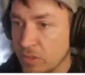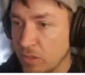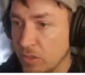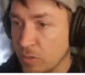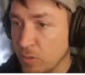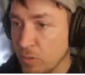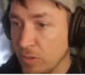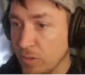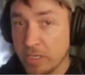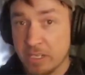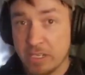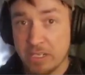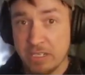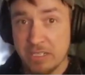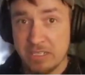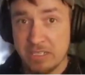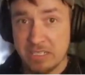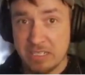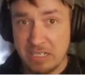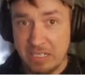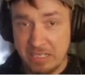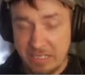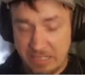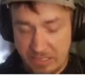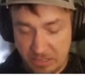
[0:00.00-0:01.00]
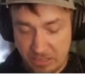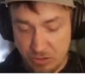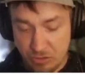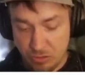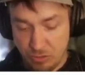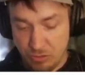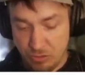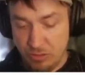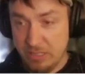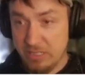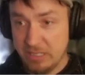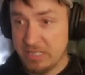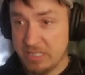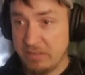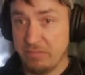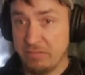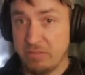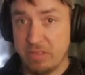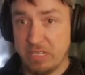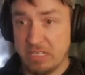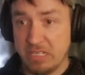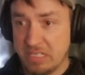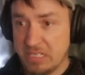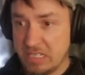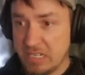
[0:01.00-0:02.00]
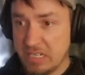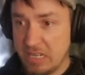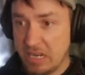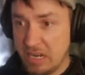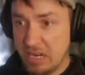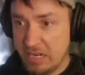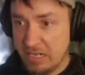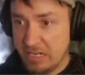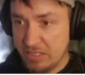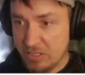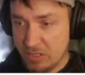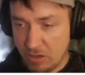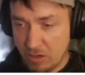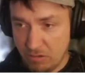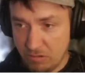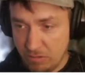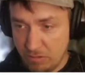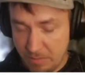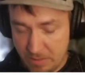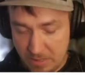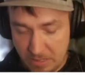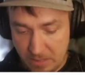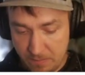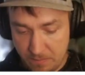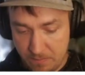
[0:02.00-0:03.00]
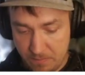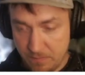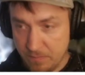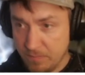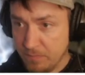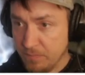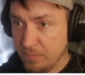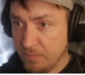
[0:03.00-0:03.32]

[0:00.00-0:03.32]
Dock workers, cleaning droids, everything dies horribly.